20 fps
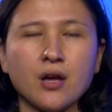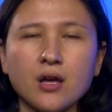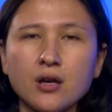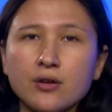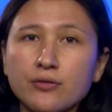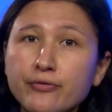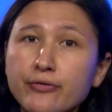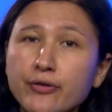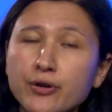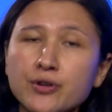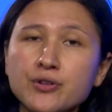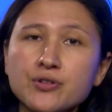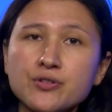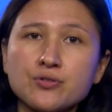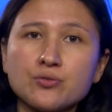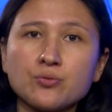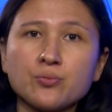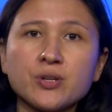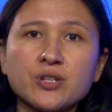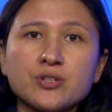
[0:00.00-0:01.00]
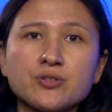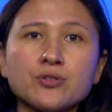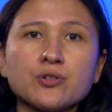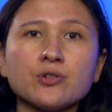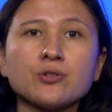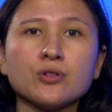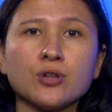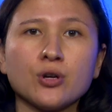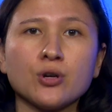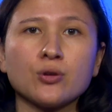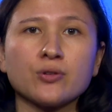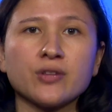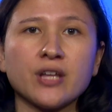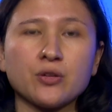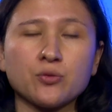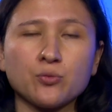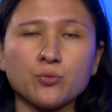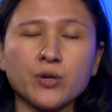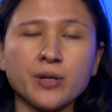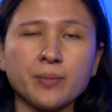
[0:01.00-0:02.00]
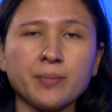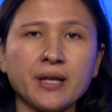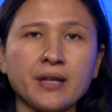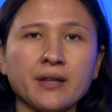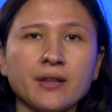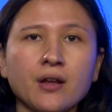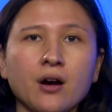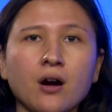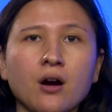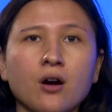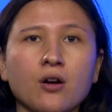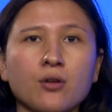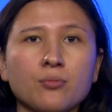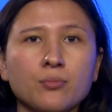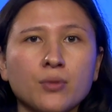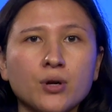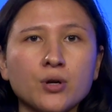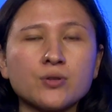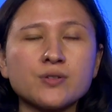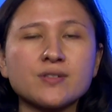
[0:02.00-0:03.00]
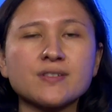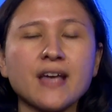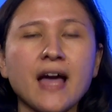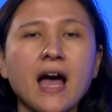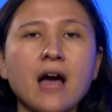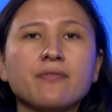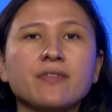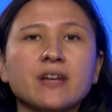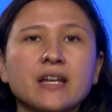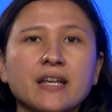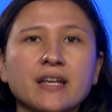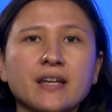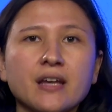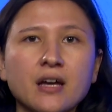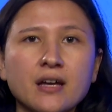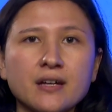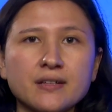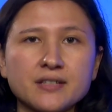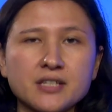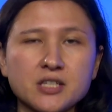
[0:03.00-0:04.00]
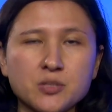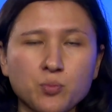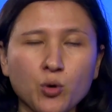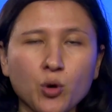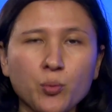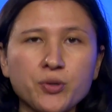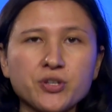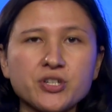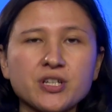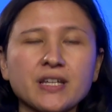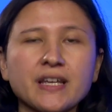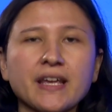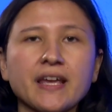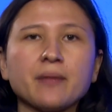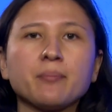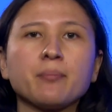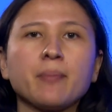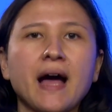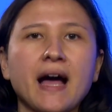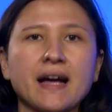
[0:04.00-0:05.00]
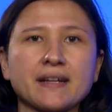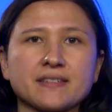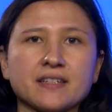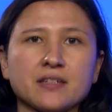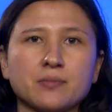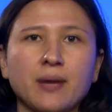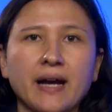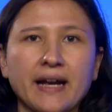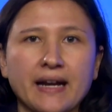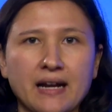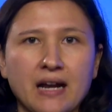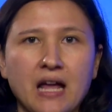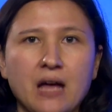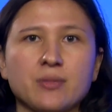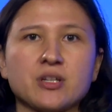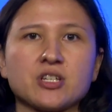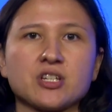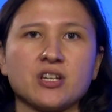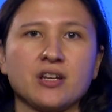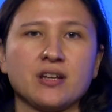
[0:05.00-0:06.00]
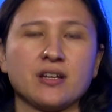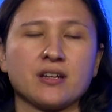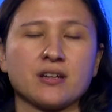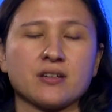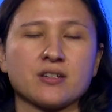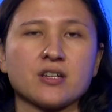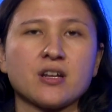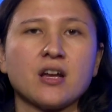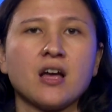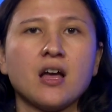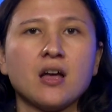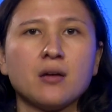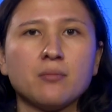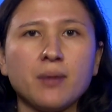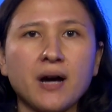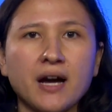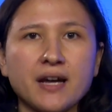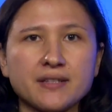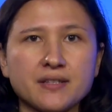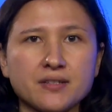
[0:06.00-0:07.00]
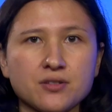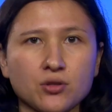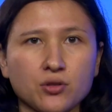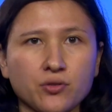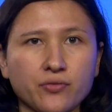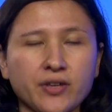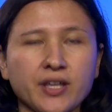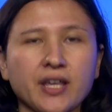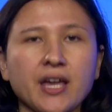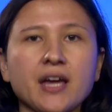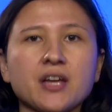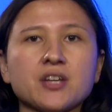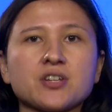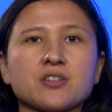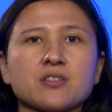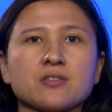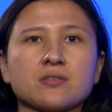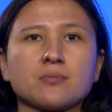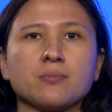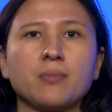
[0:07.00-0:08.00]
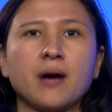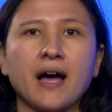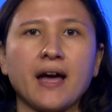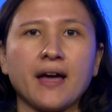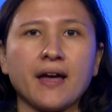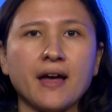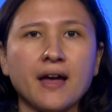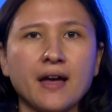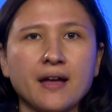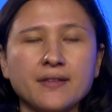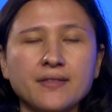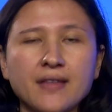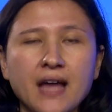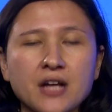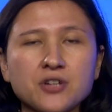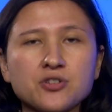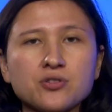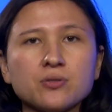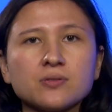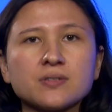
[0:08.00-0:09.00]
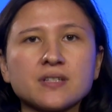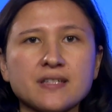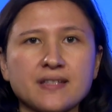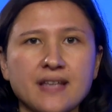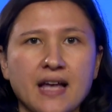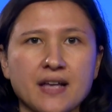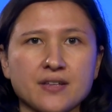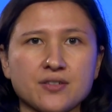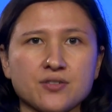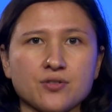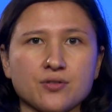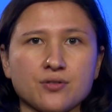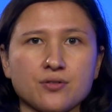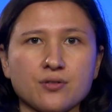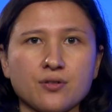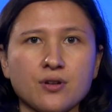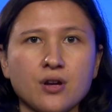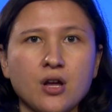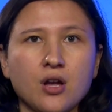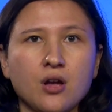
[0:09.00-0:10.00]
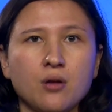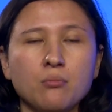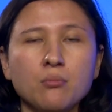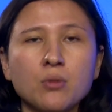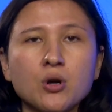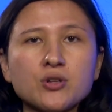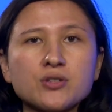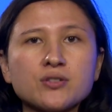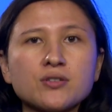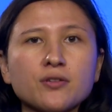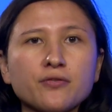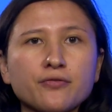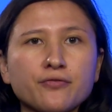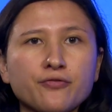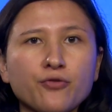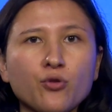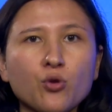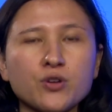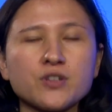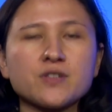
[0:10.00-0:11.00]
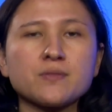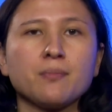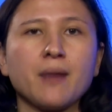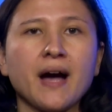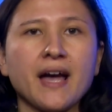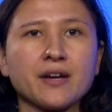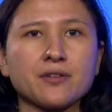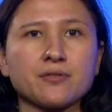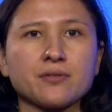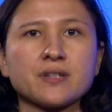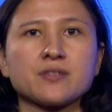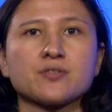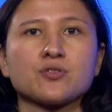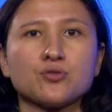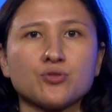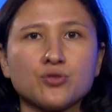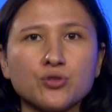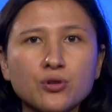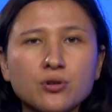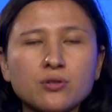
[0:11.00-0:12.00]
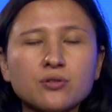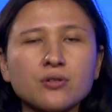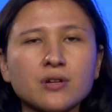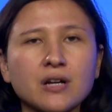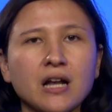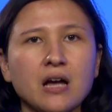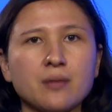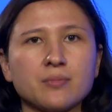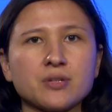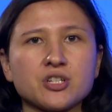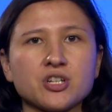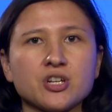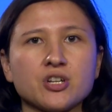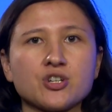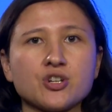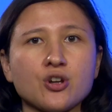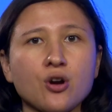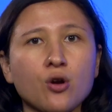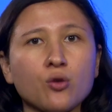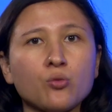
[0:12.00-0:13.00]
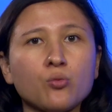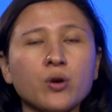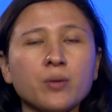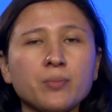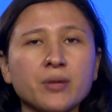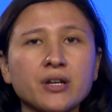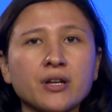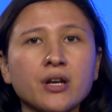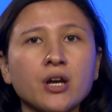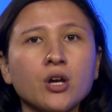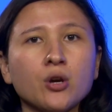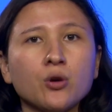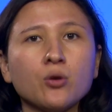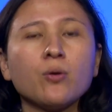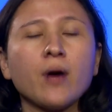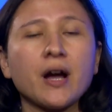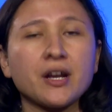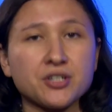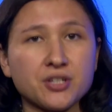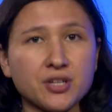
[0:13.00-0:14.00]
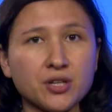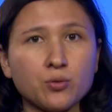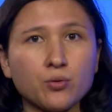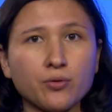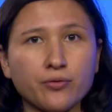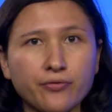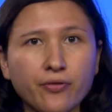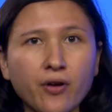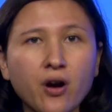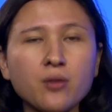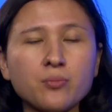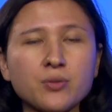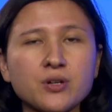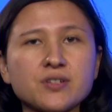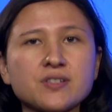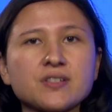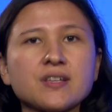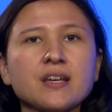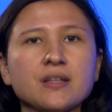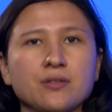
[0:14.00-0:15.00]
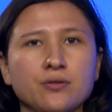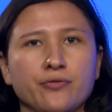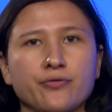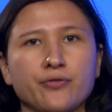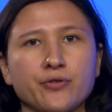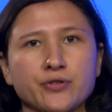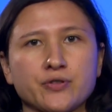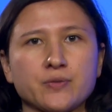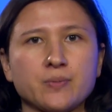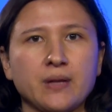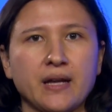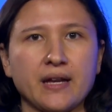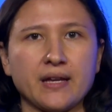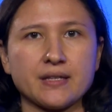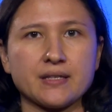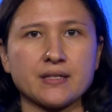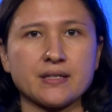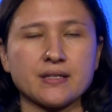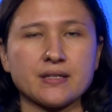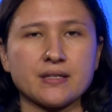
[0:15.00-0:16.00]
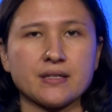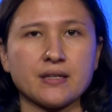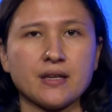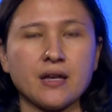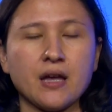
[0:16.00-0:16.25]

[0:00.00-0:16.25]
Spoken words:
First, we do know that women are most heavily, disproportionately impacted by climate change, by desertification, by natural disaster. Most of forced migrants due to climate change are women who actually were farmers in the first place.